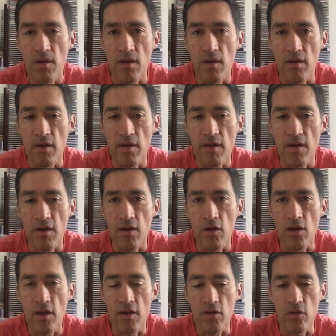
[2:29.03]

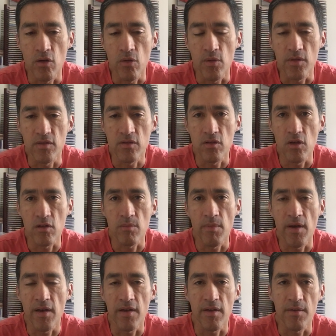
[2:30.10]
I know it's not
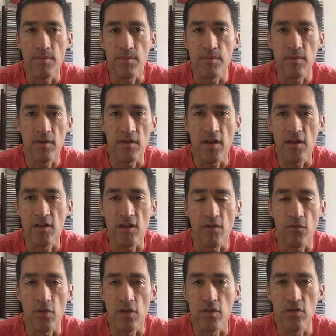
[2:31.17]
my
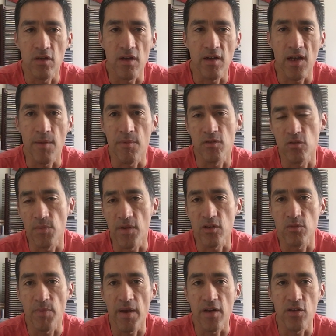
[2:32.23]
native tongue. I speak
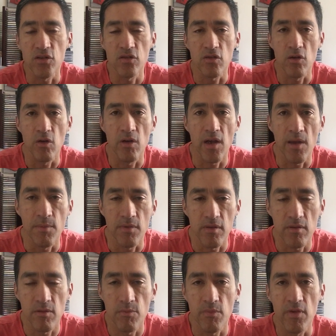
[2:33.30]
Spanish, so
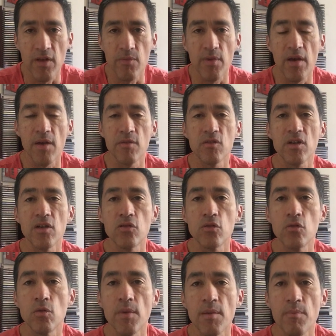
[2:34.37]
believe me, I try to
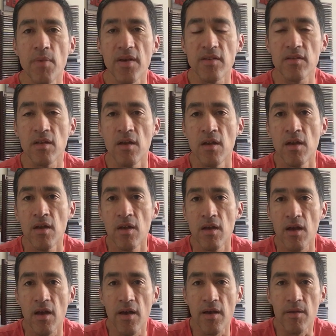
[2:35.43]
do my best.
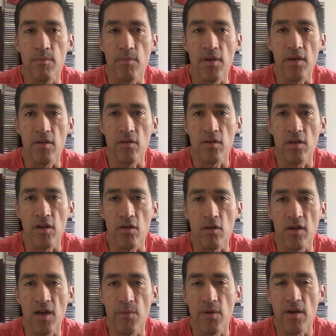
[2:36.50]
And being here
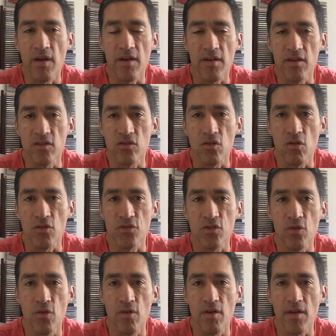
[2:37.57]
on camera, it's
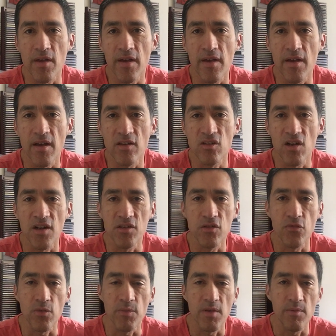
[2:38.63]
also a challenge
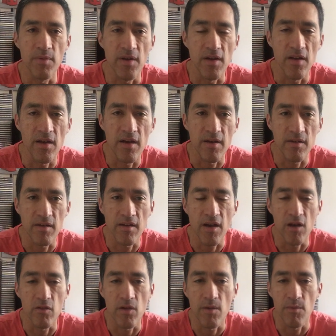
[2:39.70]
for me, being a
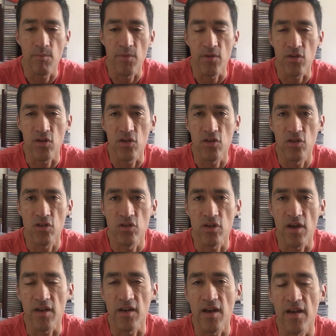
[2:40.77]
kind of a very
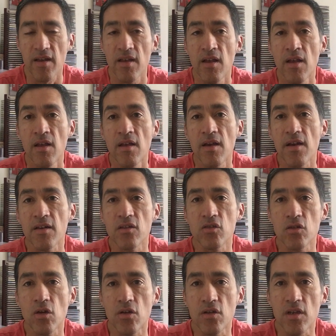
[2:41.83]
shy guy. And
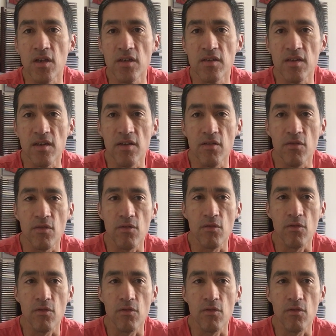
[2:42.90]
it's not easy,